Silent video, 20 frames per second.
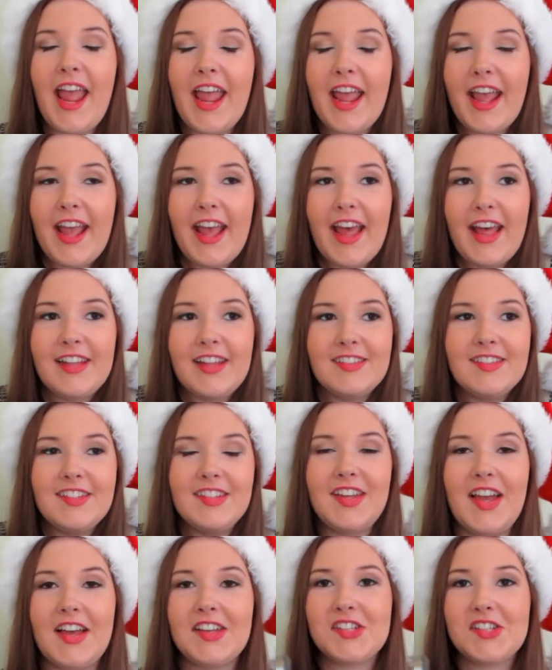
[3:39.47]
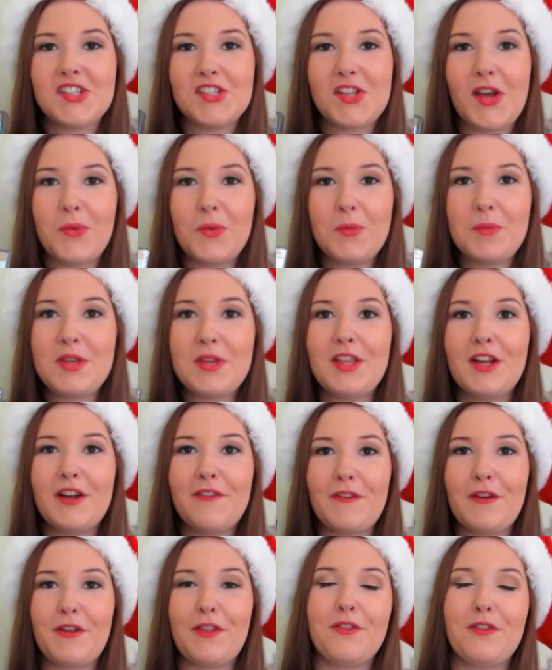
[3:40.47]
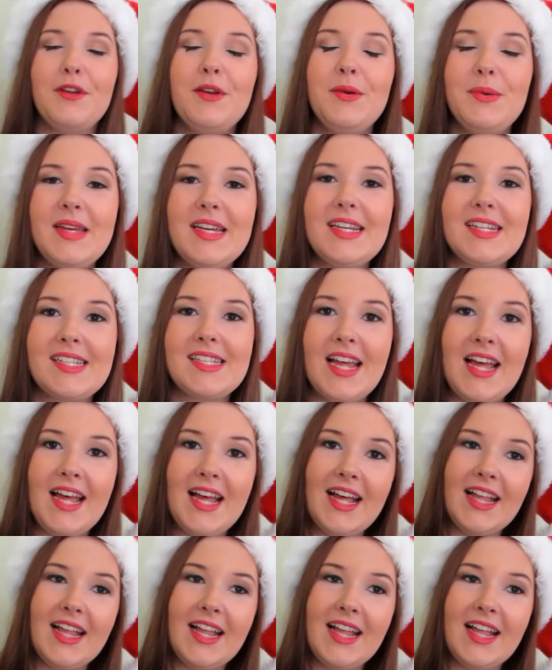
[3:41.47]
and yes, so I will be there for 3 weeks